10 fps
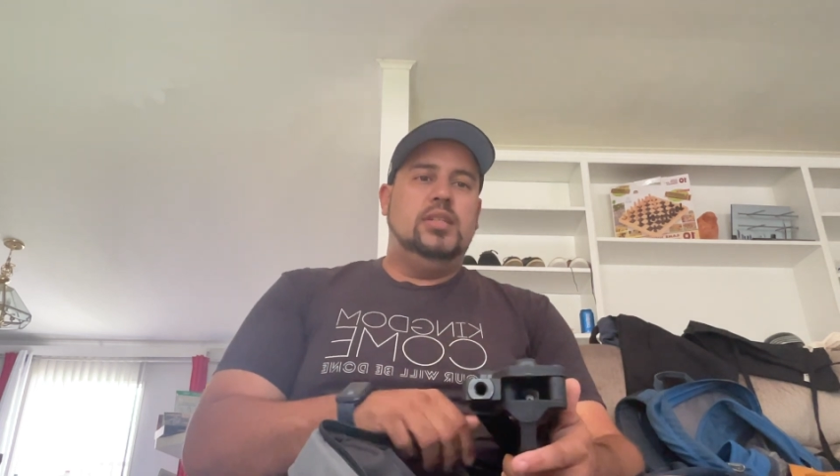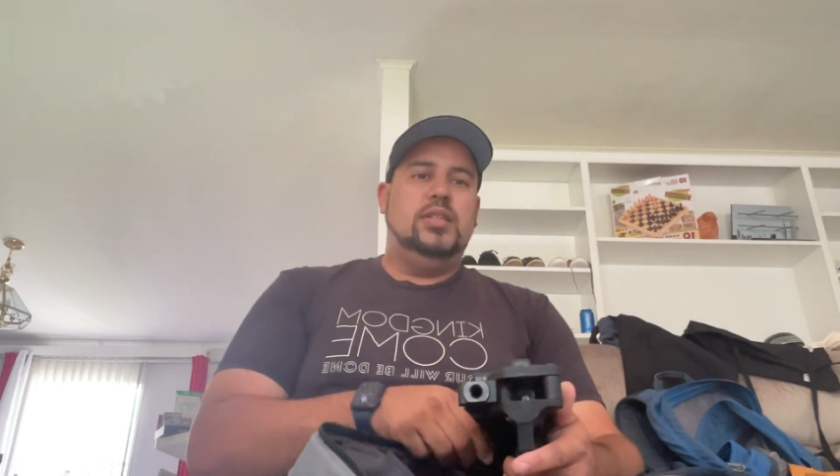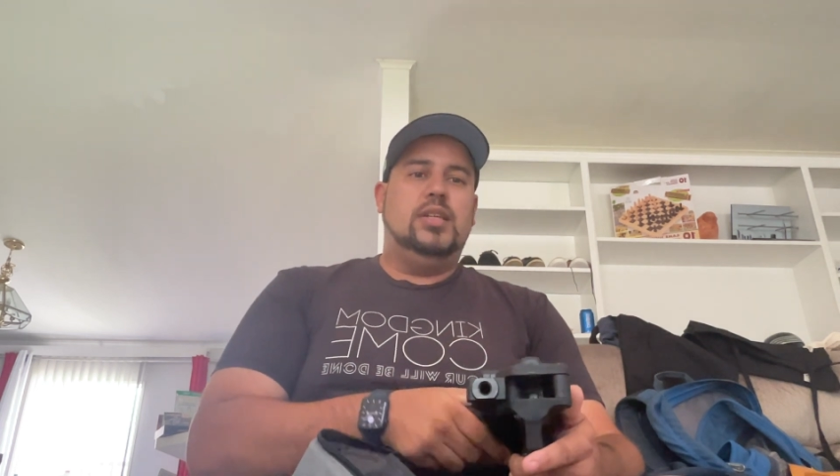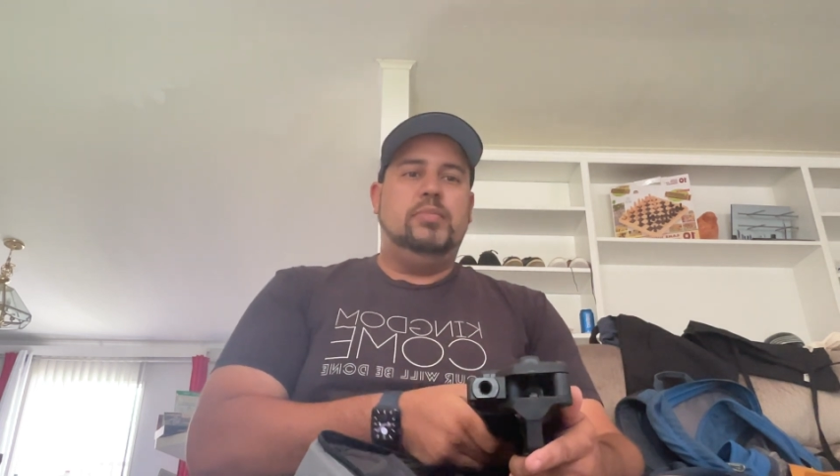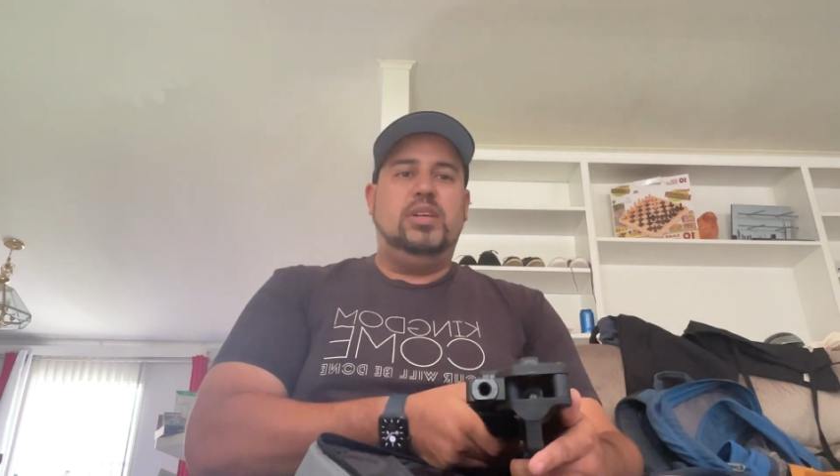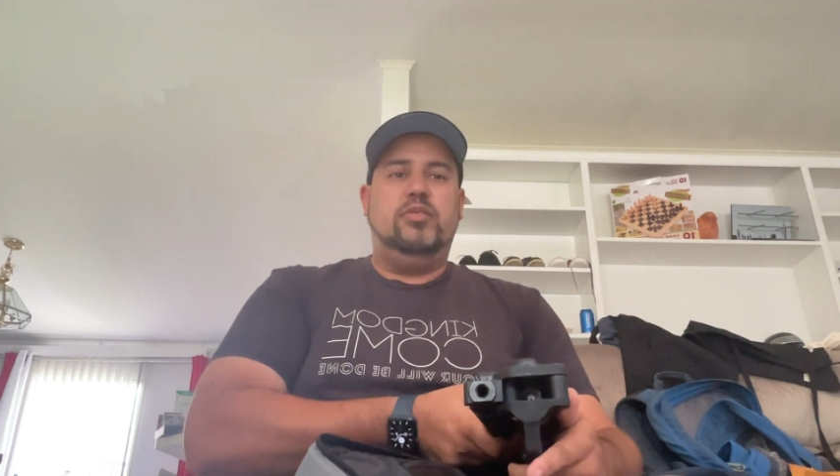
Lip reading: You know what I mean?